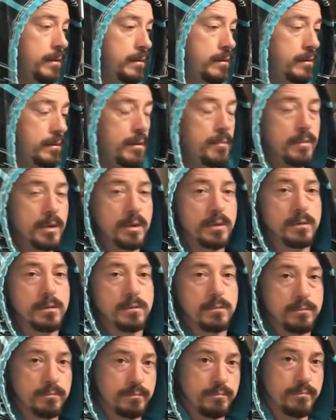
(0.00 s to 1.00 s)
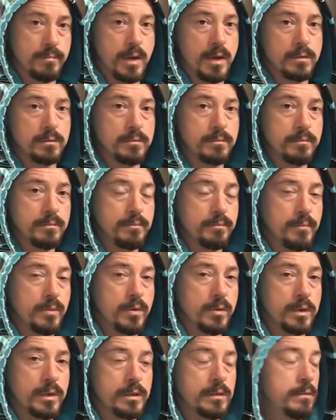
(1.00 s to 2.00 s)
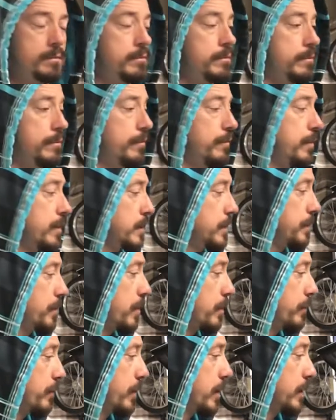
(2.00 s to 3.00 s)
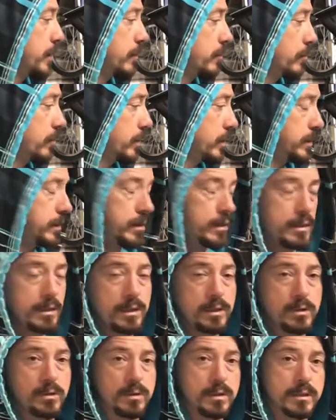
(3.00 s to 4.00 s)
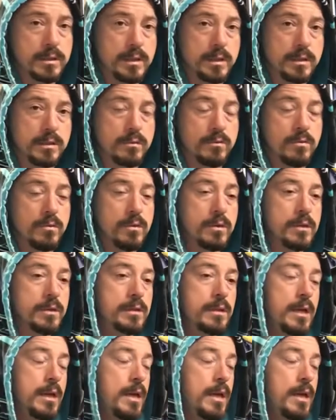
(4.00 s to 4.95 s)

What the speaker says: The middle mount point fits perfect where the E36 was.